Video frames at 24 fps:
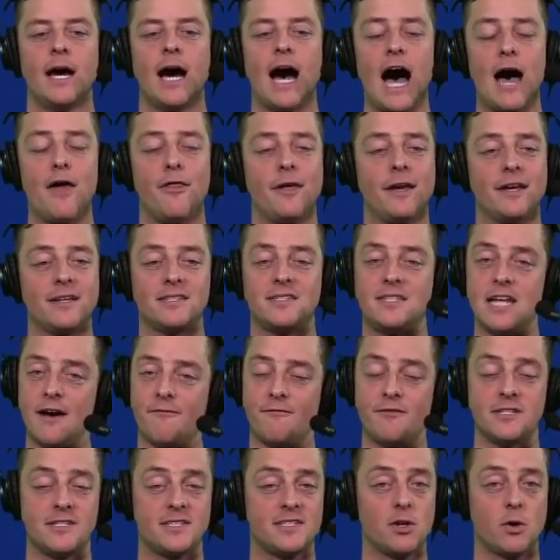I think
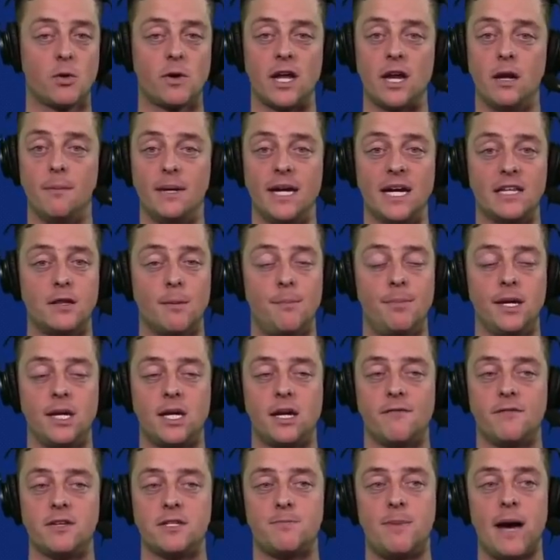Steph is still going to be at the peak
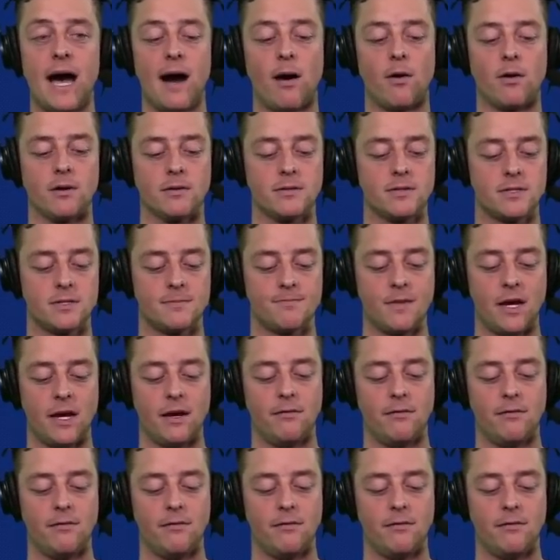of his powers.